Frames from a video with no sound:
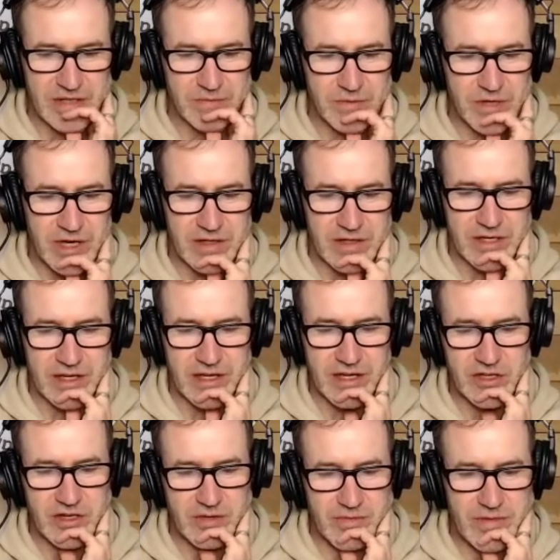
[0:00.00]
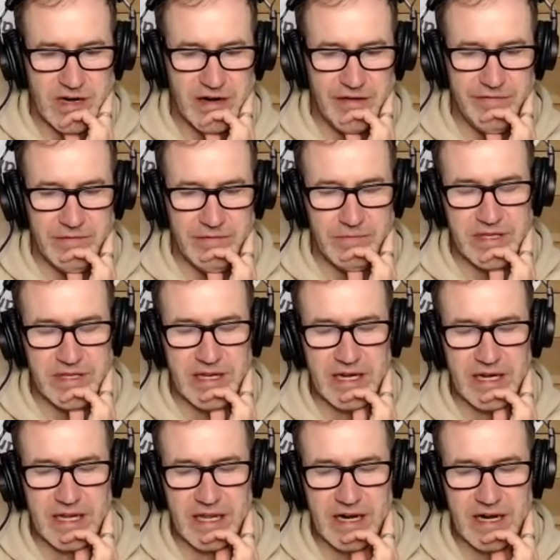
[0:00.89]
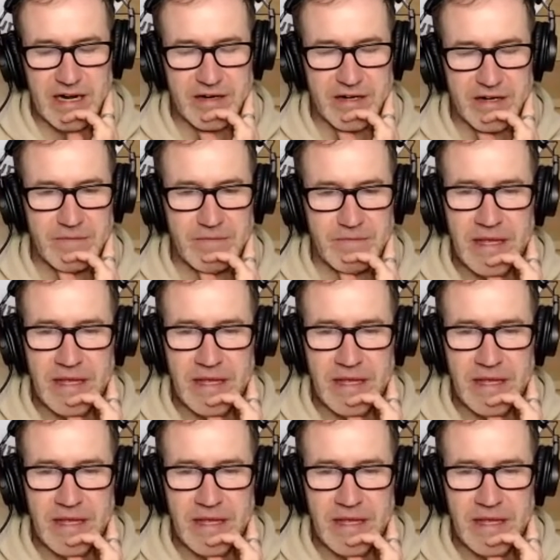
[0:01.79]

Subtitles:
I'm talking to TJ Maher from Patthana Garden.